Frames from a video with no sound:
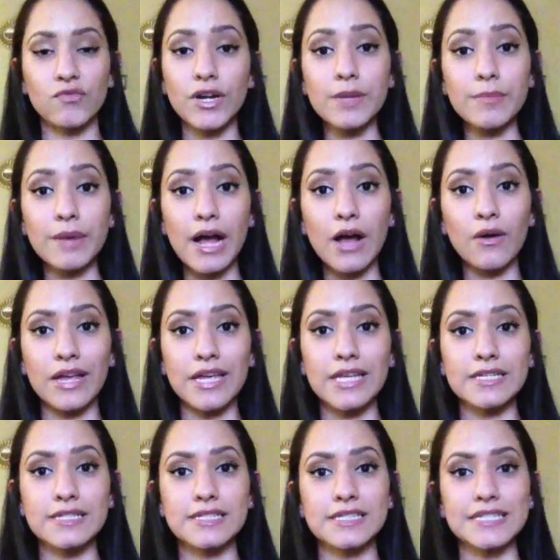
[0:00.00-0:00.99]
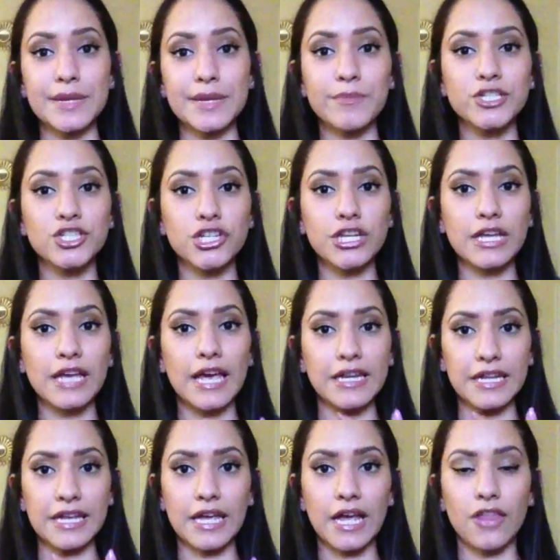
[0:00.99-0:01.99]
read about is damaging
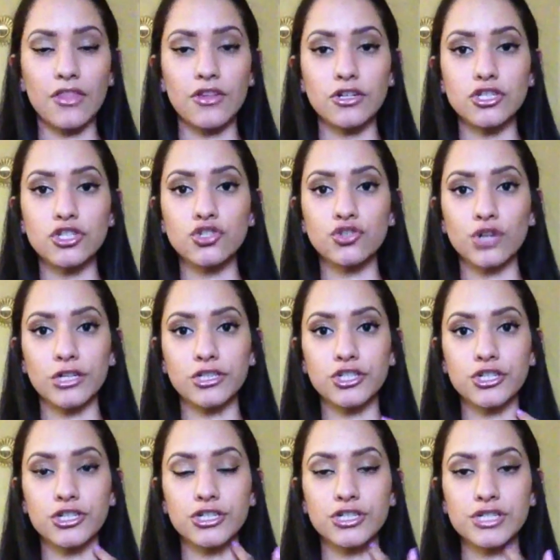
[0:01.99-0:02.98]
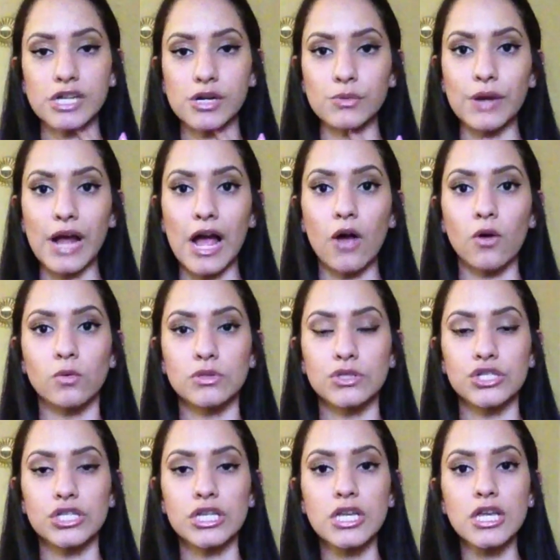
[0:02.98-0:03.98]
any other structures
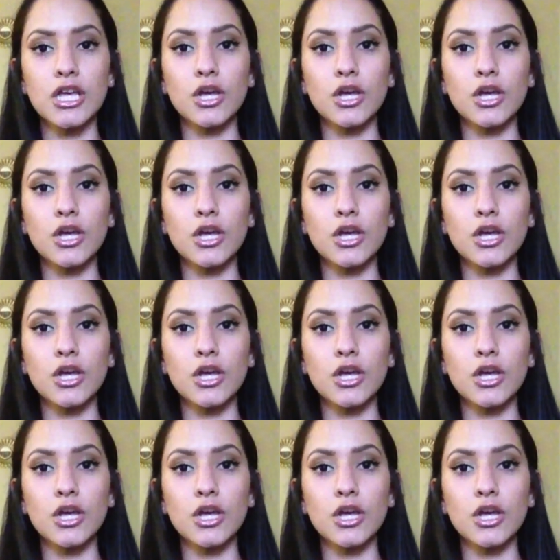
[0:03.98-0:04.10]
around